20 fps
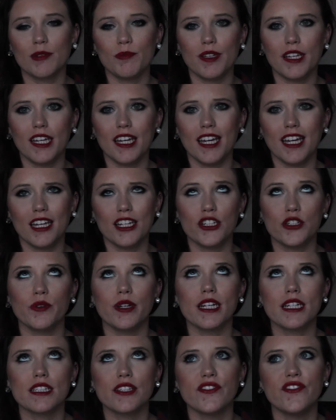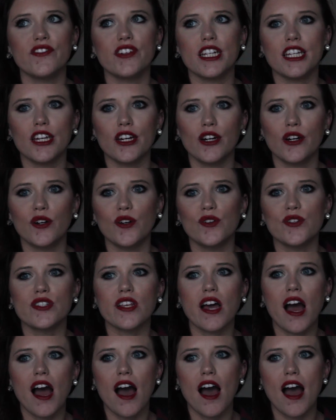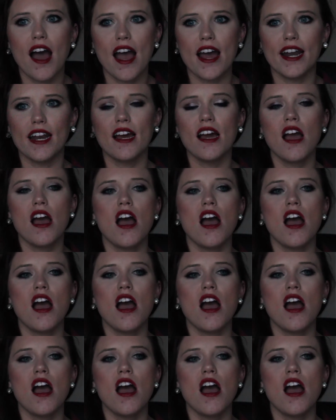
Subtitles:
to be doing some videos on